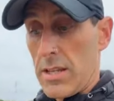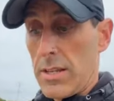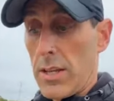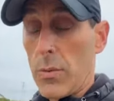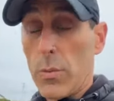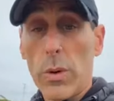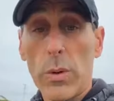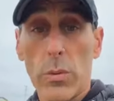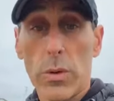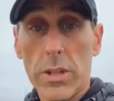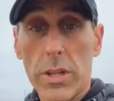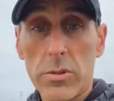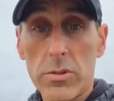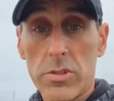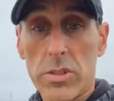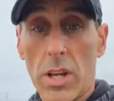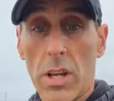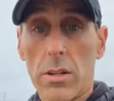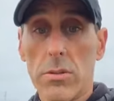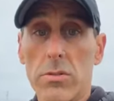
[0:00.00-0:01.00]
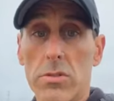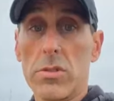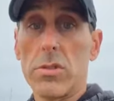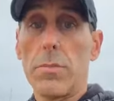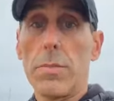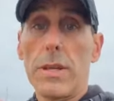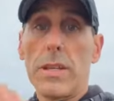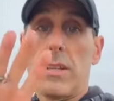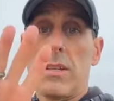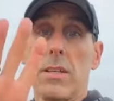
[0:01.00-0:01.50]
Now we want those toes
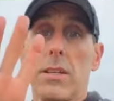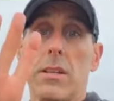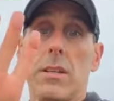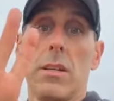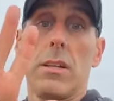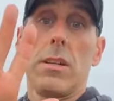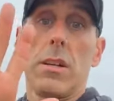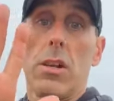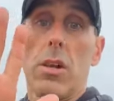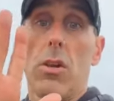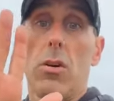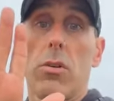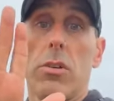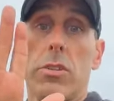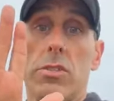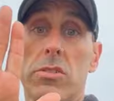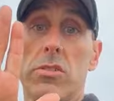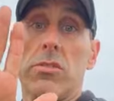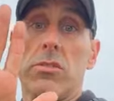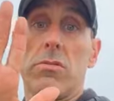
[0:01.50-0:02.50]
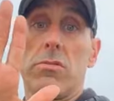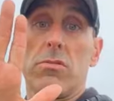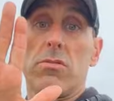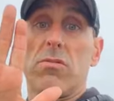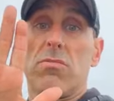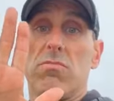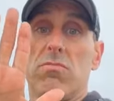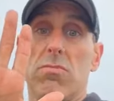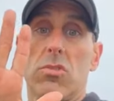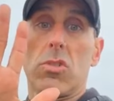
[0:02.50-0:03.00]
to be long and
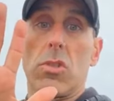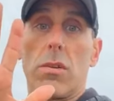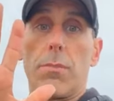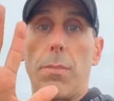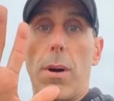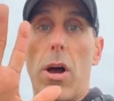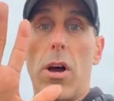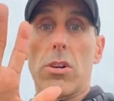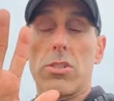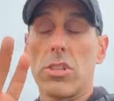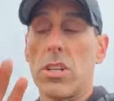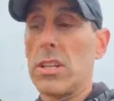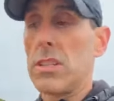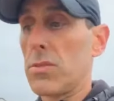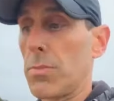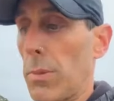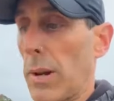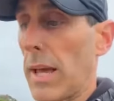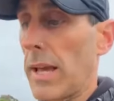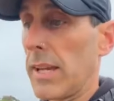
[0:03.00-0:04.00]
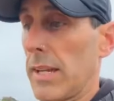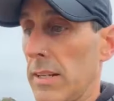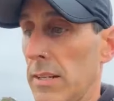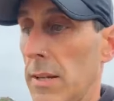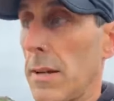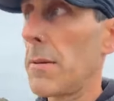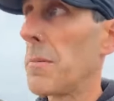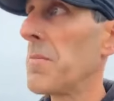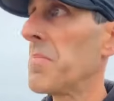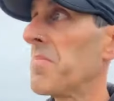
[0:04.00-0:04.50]
sort of partially
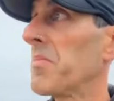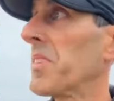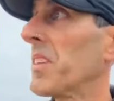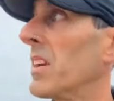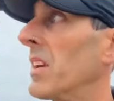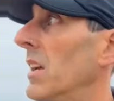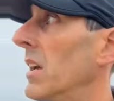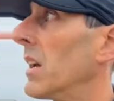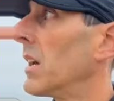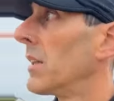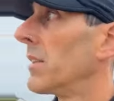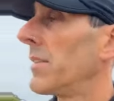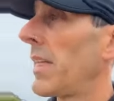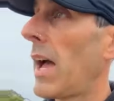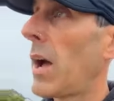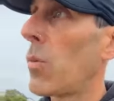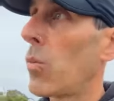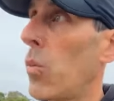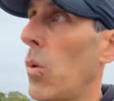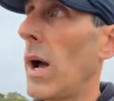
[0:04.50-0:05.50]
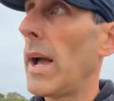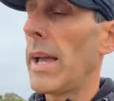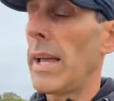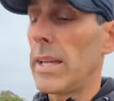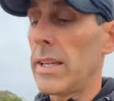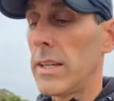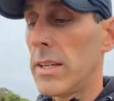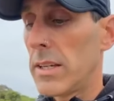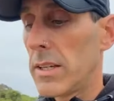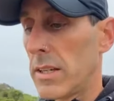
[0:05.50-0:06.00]
splayed. That
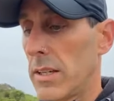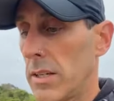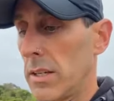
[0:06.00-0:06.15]
way,